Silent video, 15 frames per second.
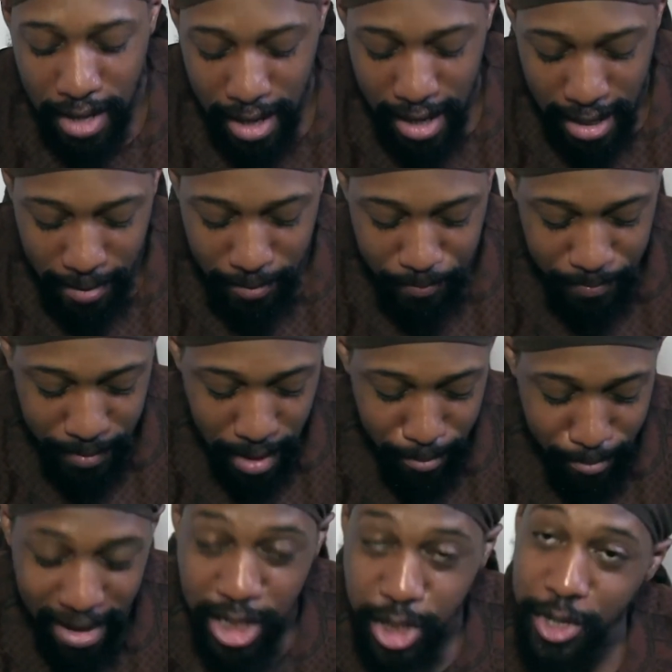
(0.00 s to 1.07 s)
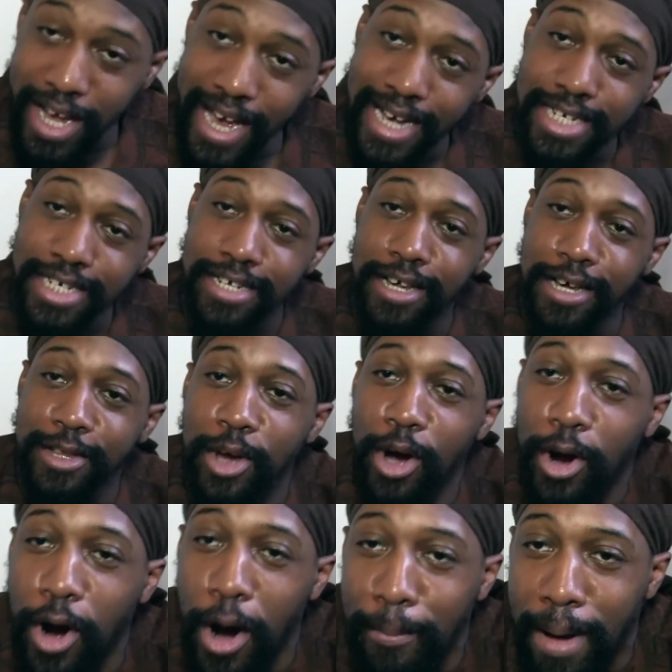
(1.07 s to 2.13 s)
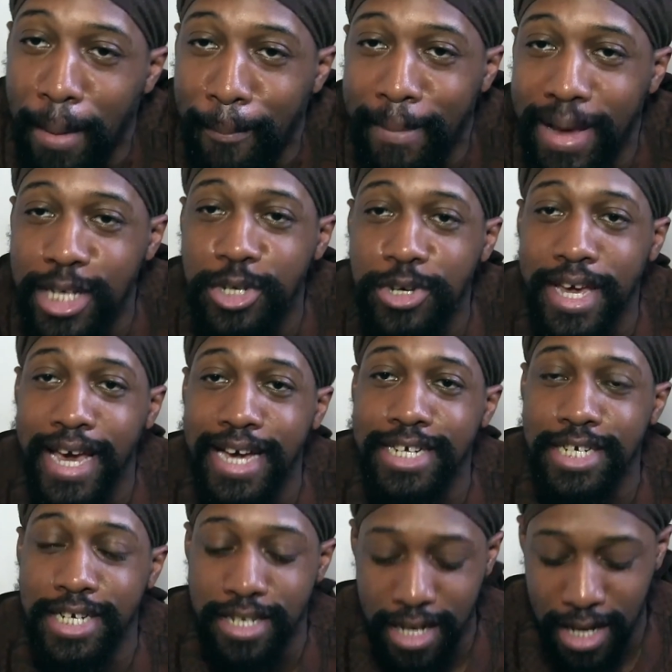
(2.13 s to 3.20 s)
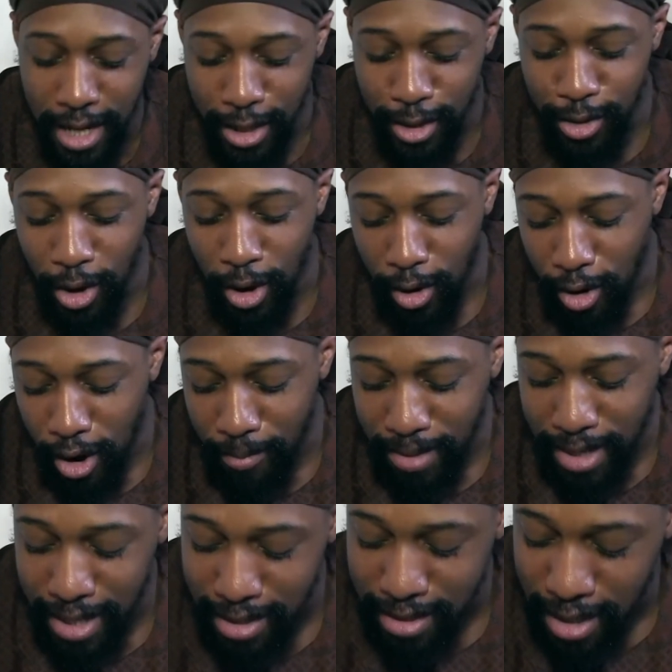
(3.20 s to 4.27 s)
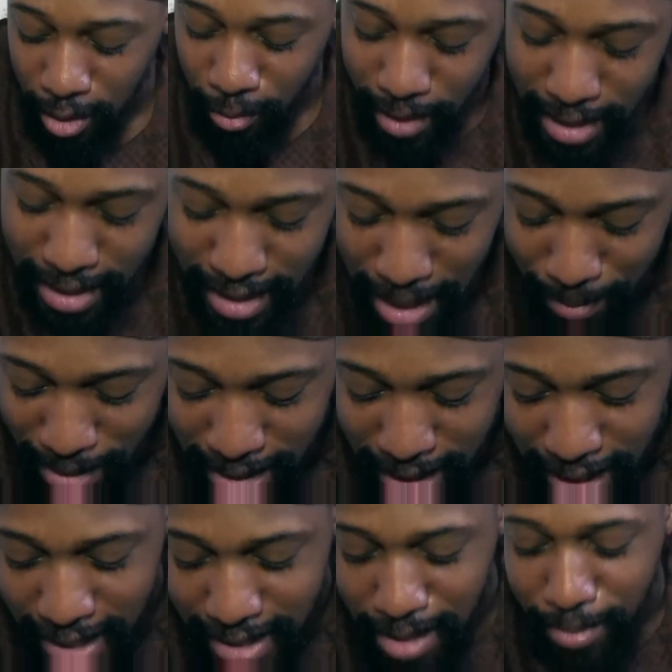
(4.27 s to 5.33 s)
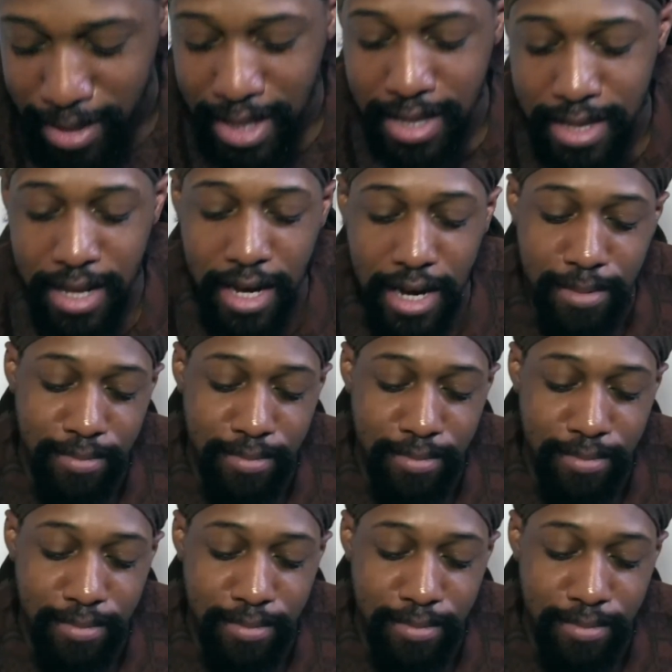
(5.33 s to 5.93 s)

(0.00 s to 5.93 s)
Medukation.com. Medukation.com, kings and queens. You know what I mean? To get some of these